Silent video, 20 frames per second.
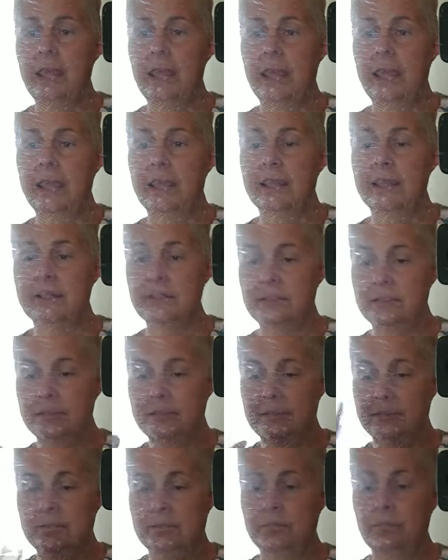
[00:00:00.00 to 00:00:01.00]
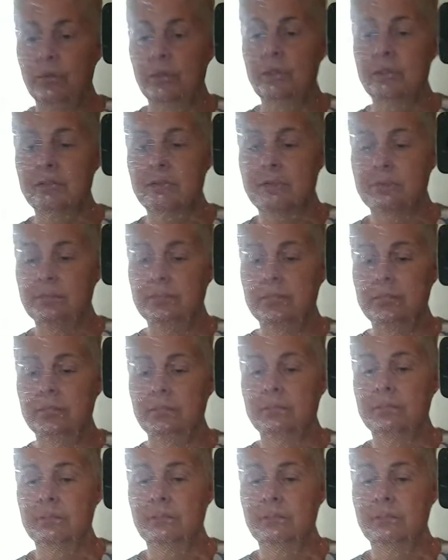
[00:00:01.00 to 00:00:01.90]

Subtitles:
hangs with some,